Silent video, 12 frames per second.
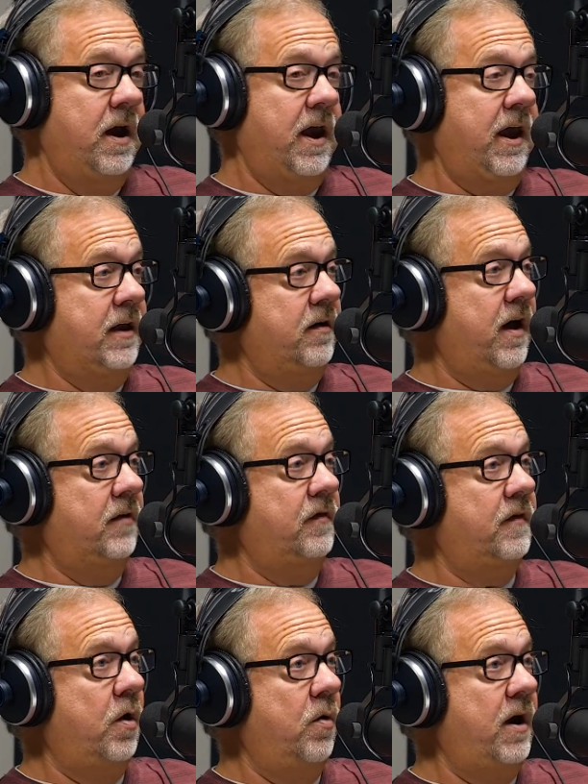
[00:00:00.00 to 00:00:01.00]
And
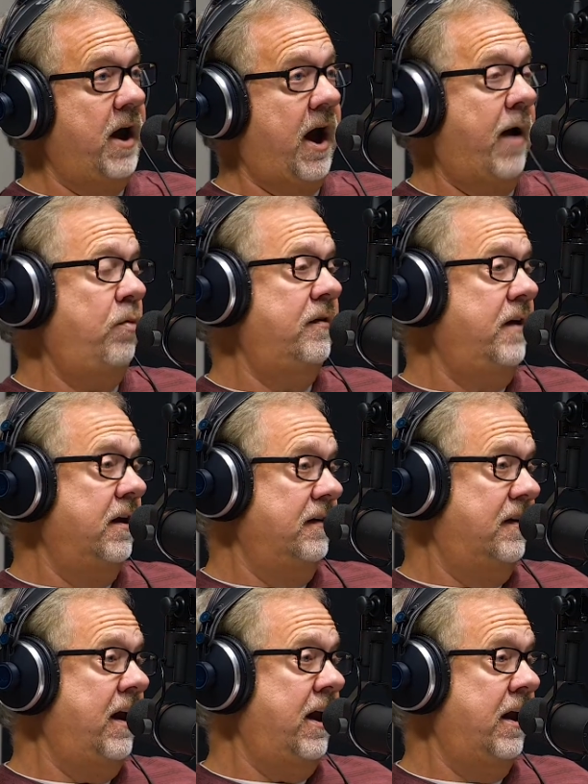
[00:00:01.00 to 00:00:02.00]
so I would
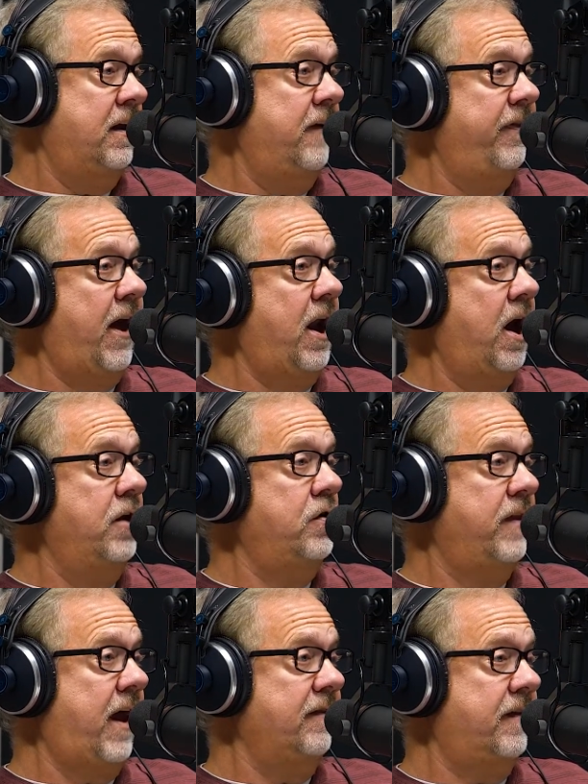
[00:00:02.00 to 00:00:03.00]
contend that under
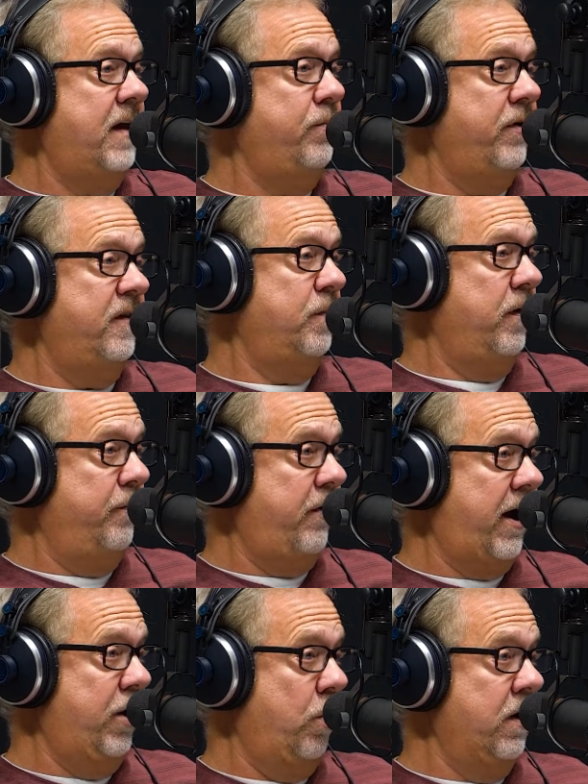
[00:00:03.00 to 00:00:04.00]
that same principle of
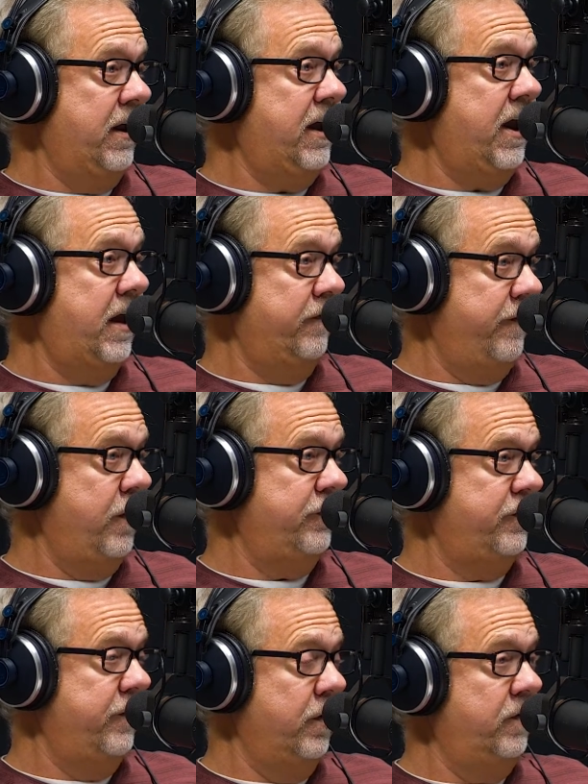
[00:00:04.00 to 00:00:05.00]
priority and
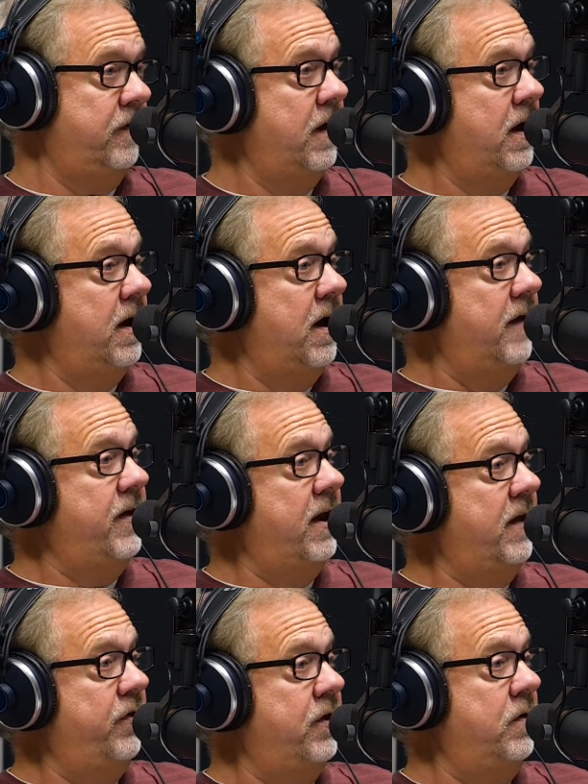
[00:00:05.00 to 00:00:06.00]
first fruits, that
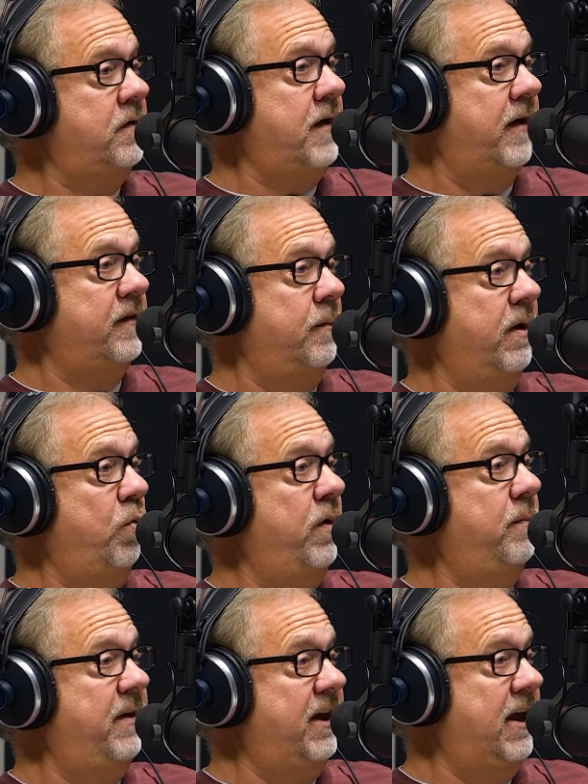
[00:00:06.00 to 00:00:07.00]
in the New Testament, we
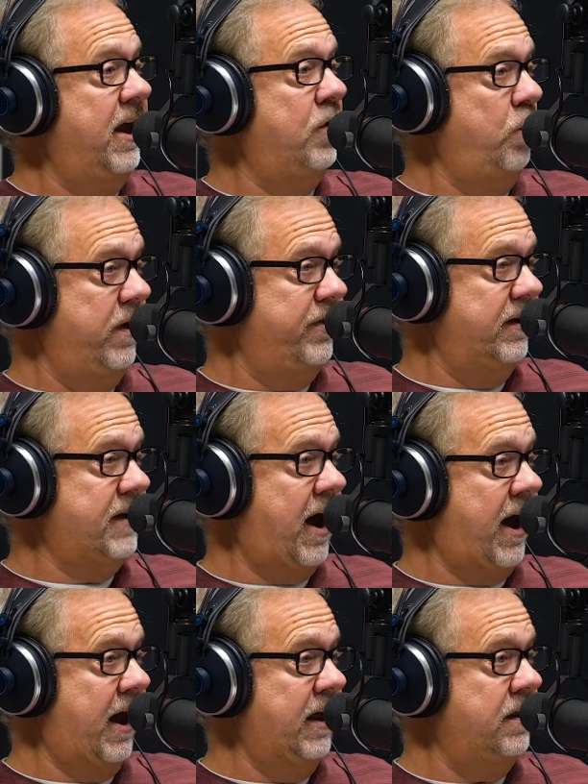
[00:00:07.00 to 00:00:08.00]
begin with the
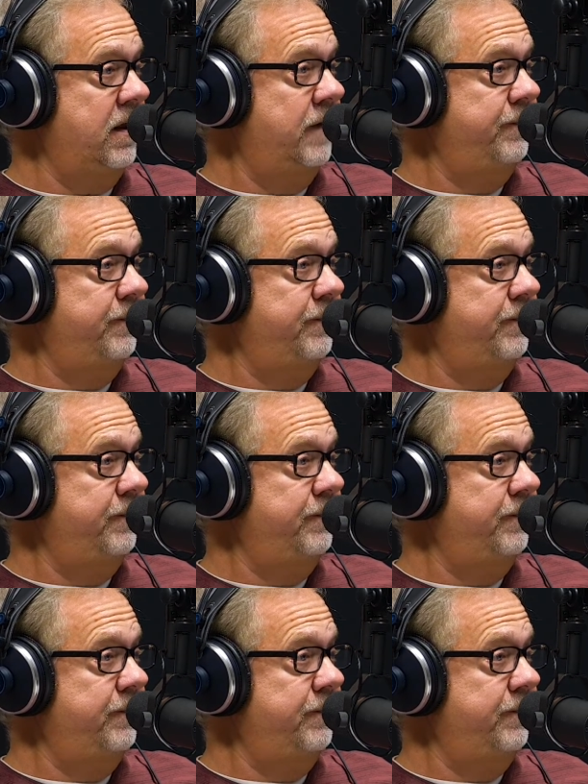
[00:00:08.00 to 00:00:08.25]
tithe,